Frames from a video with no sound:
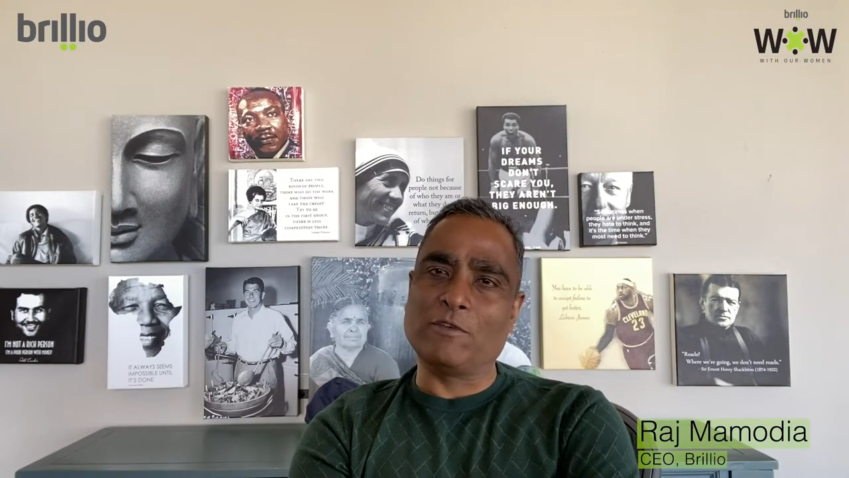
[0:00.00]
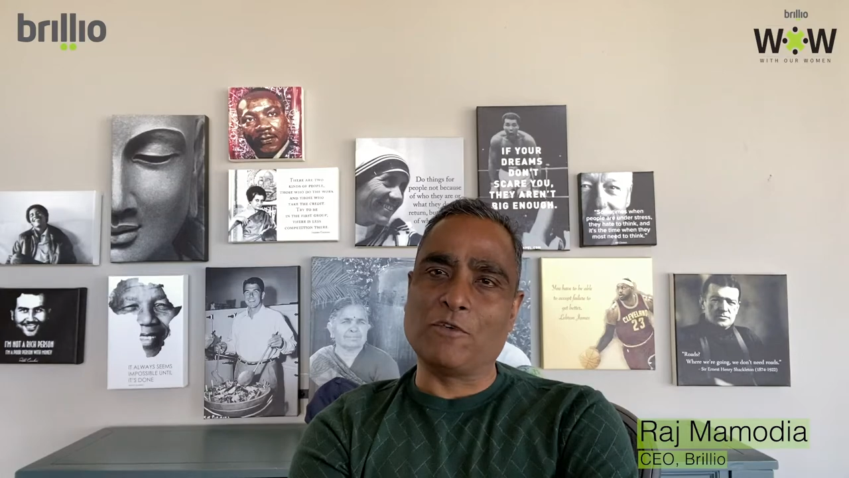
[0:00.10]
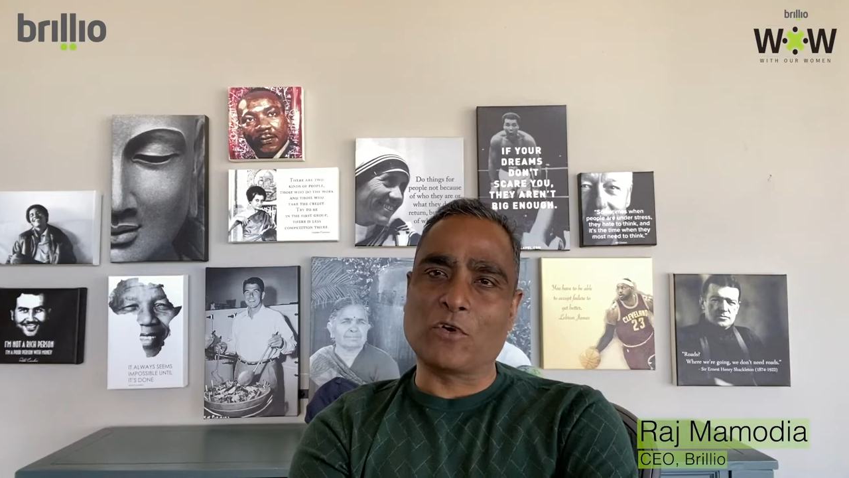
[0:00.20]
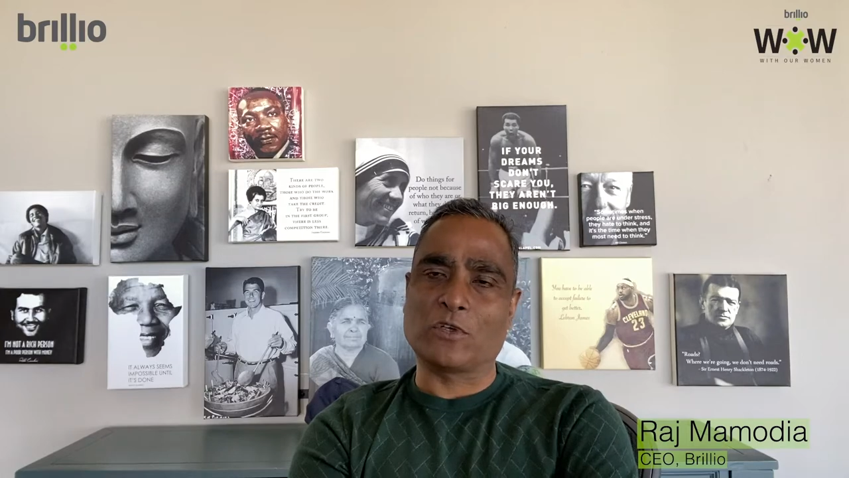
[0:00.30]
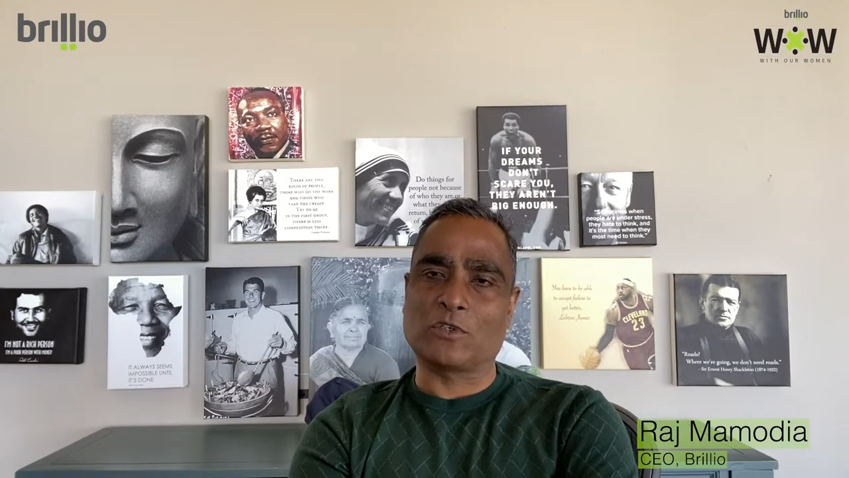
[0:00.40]

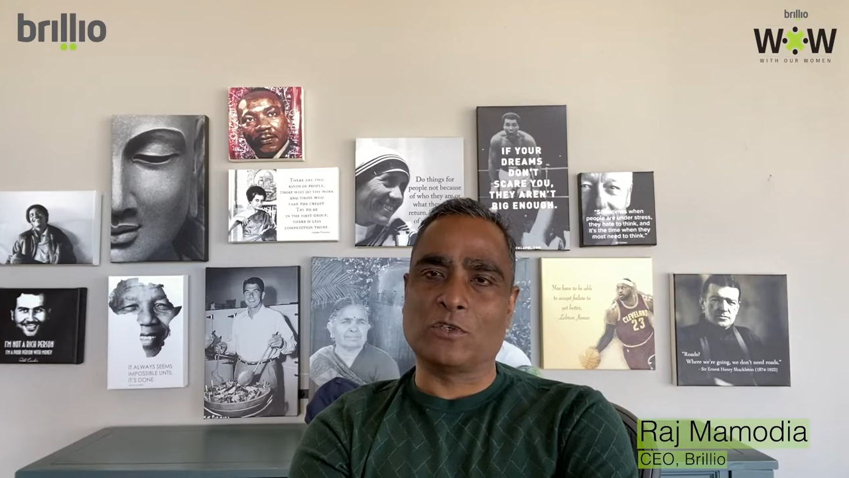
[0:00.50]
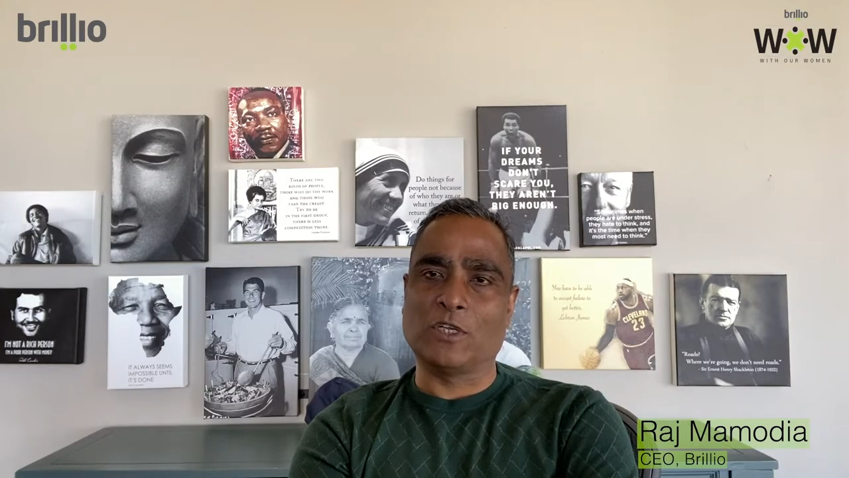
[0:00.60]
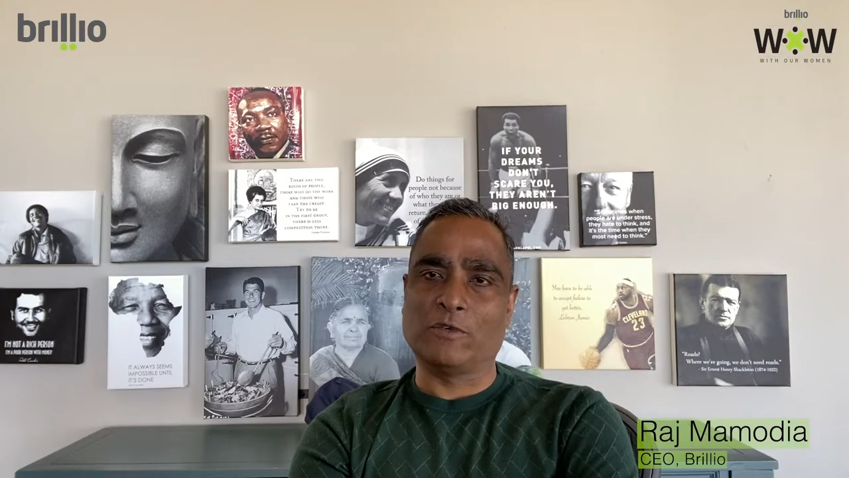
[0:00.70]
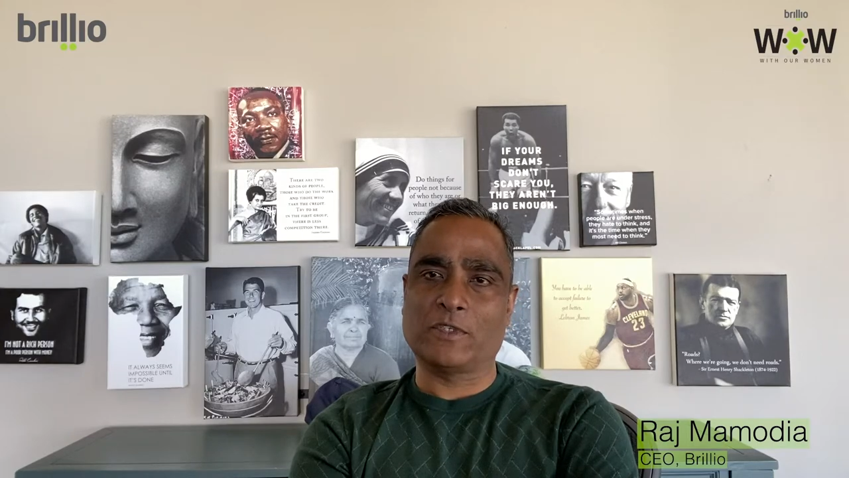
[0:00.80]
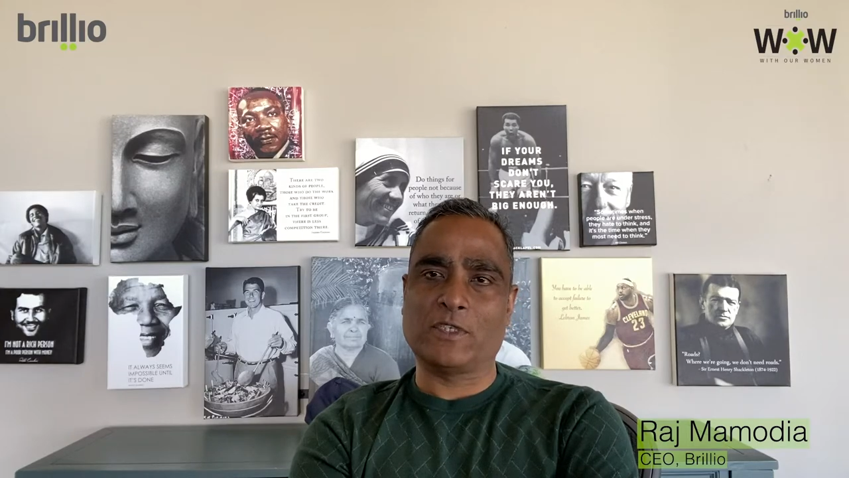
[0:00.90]
focus on
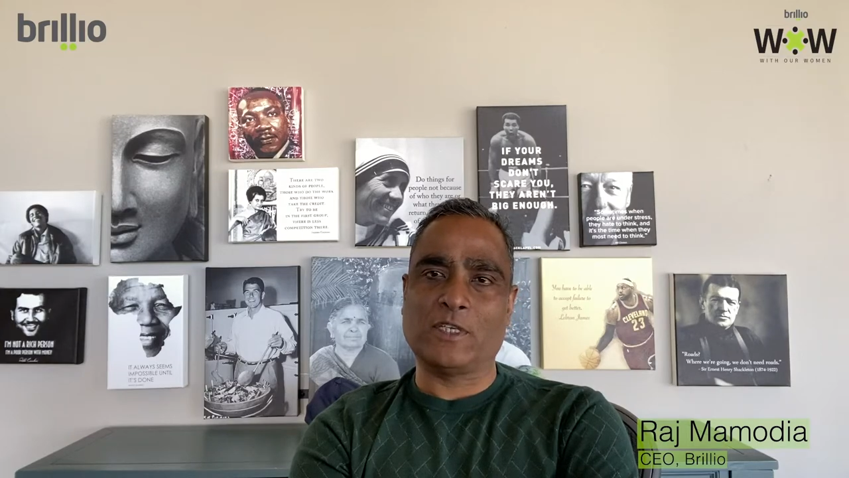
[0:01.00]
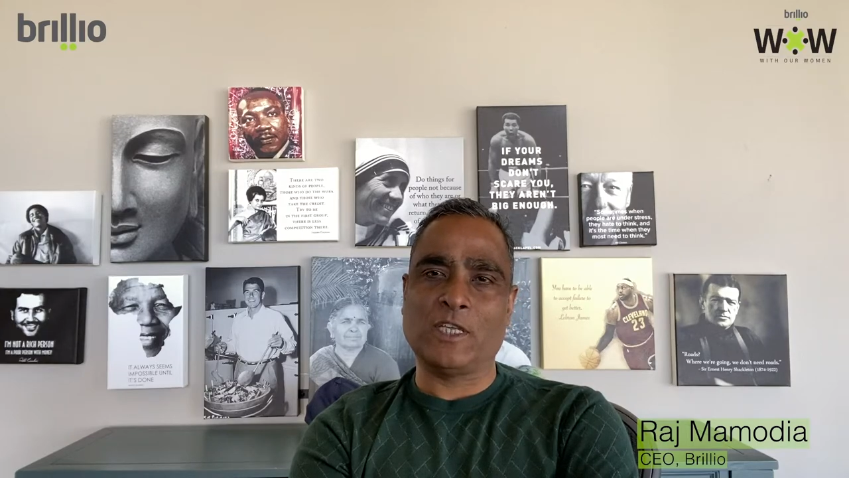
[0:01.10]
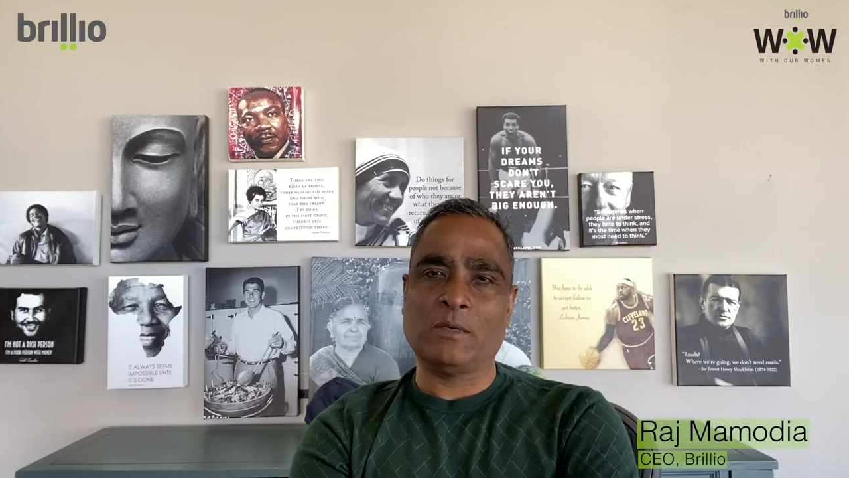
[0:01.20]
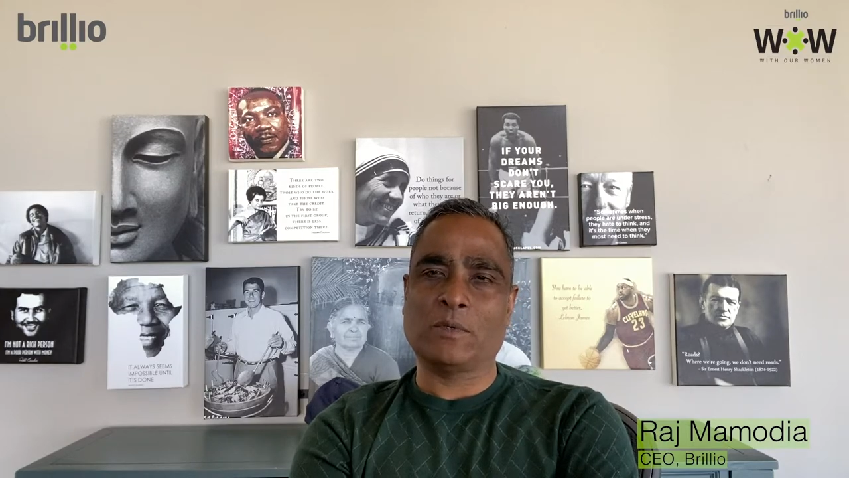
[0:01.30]
diversity,